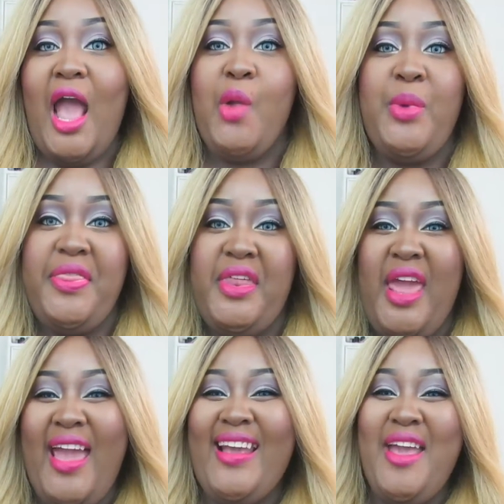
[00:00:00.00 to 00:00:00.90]
I read that
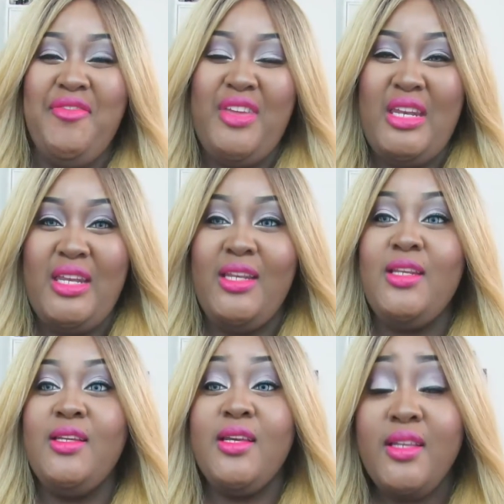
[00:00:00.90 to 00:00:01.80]
it had caffeine in it
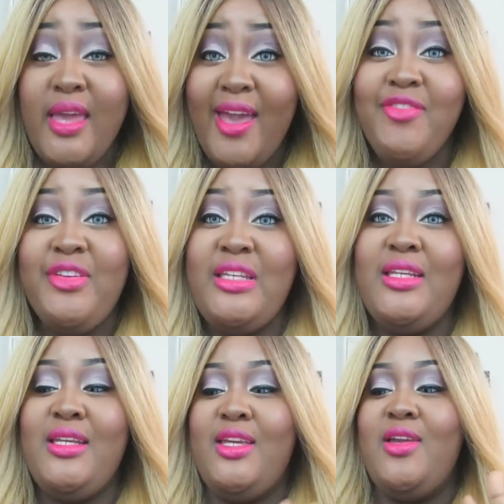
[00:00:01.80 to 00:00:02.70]
caffeine
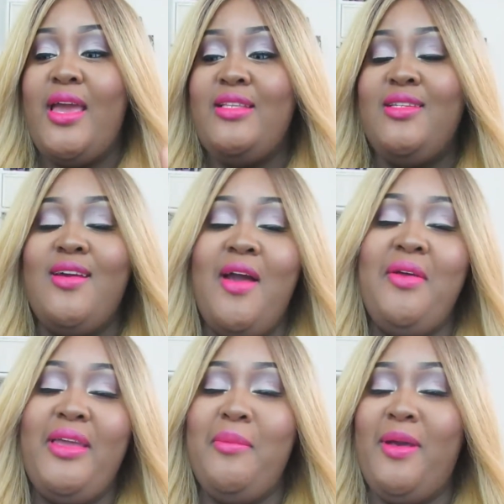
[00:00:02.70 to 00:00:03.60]
in it and you guys know how
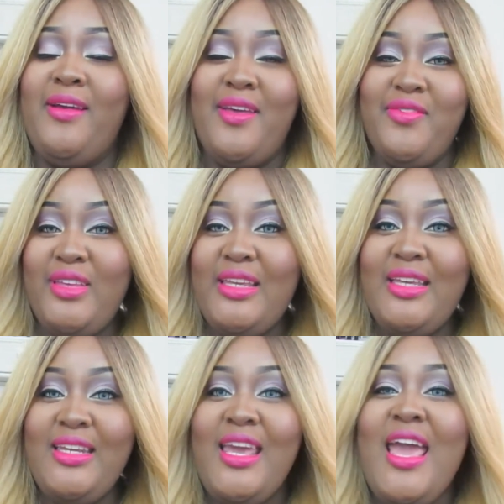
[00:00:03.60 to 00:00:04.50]
I am about
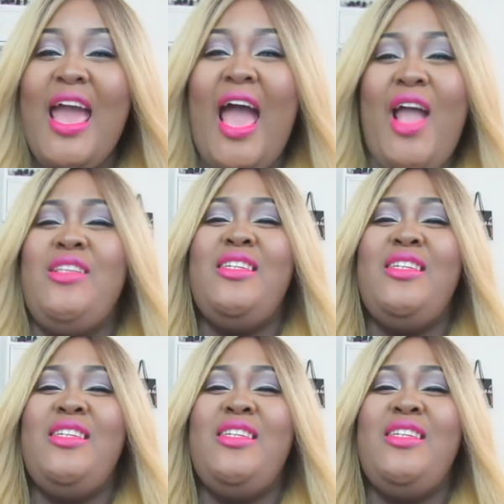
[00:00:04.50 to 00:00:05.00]
caffeine I